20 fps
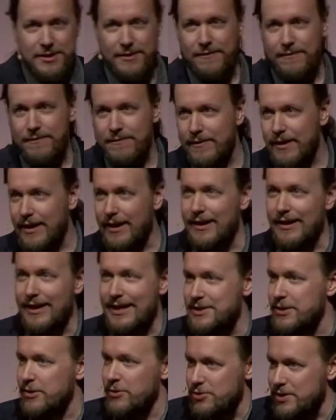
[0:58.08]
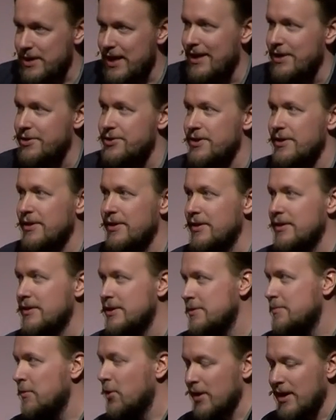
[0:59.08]
of associations,
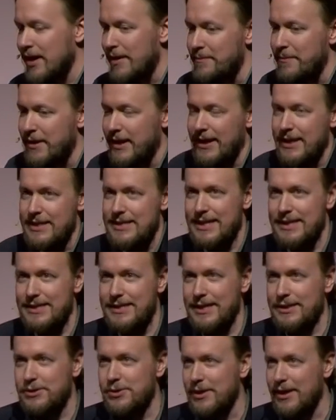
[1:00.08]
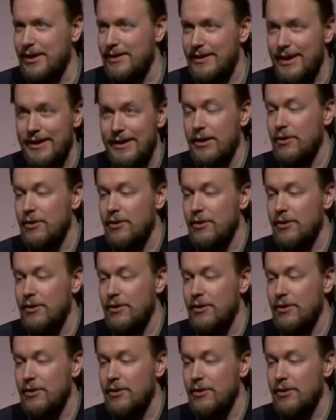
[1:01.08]
small companies, etc. And they